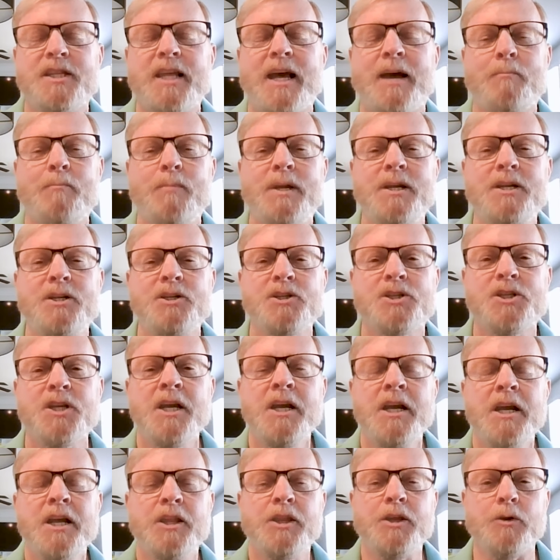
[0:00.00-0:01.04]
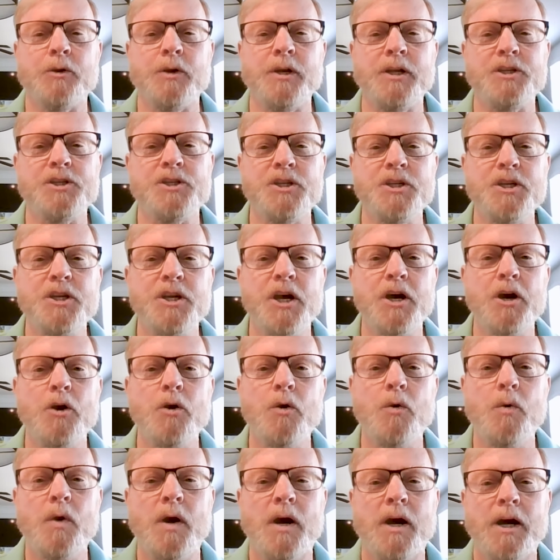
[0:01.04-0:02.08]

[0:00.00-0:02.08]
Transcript: That means there is no